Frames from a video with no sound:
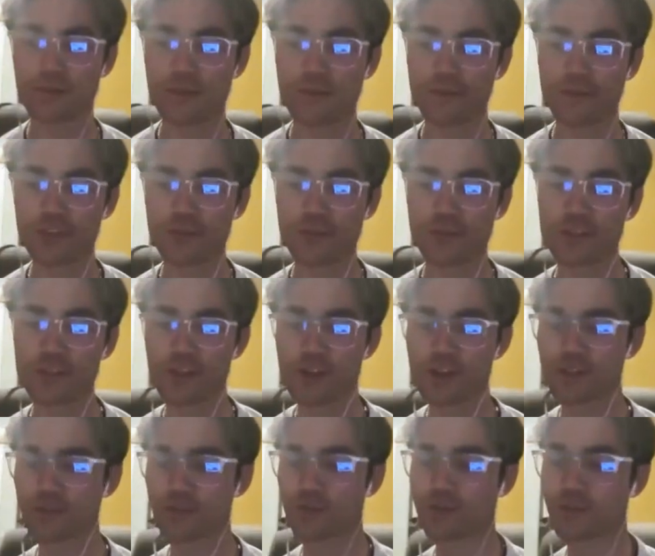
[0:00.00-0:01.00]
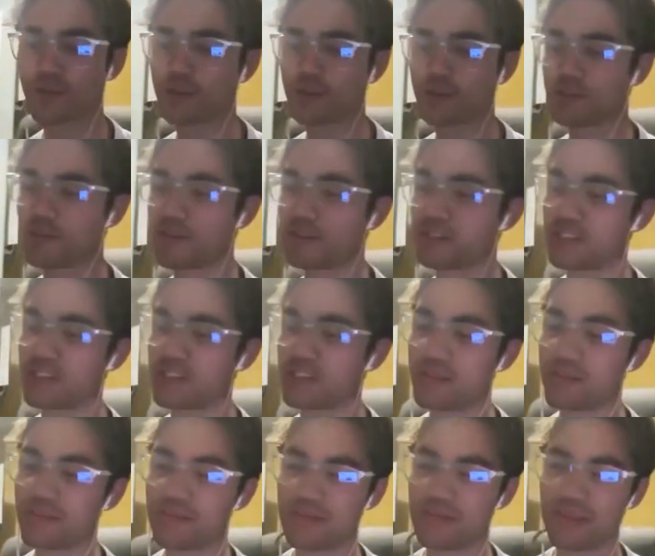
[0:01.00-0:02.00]
if Jimmy Johnson were to coach my
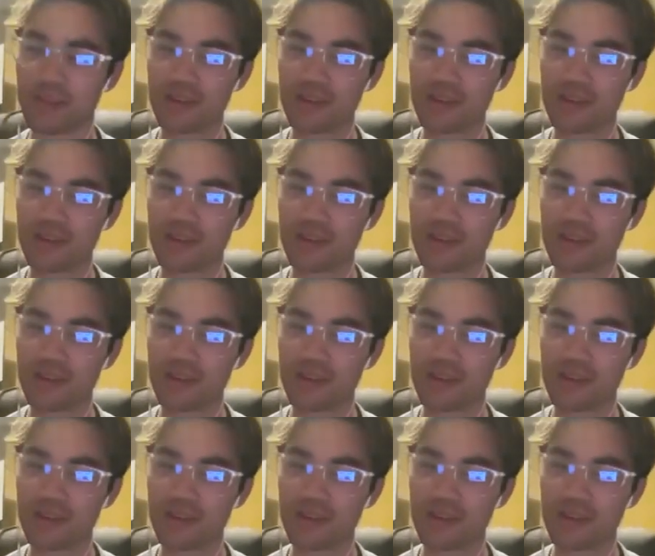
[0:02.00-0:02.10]
team.